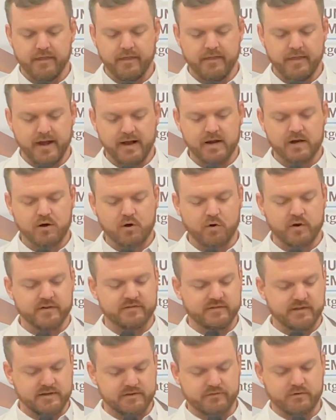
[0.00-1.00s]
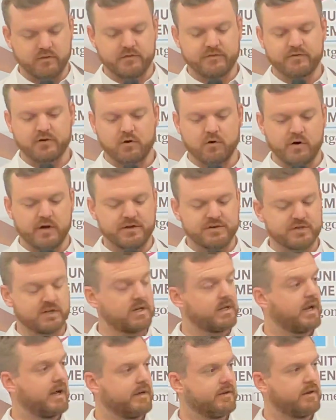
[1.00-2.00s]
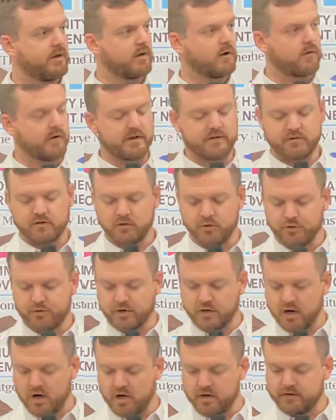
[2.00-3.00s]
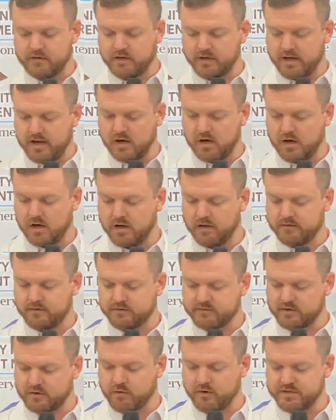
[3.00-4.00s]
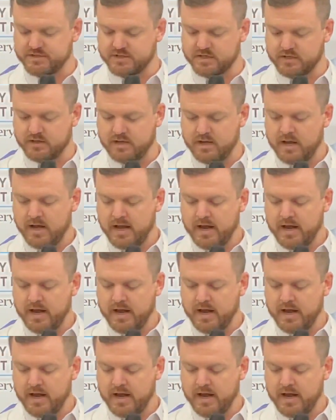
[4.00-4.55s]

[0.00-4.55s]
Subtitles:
they increase insulin secretion and decrease glucagon secretion,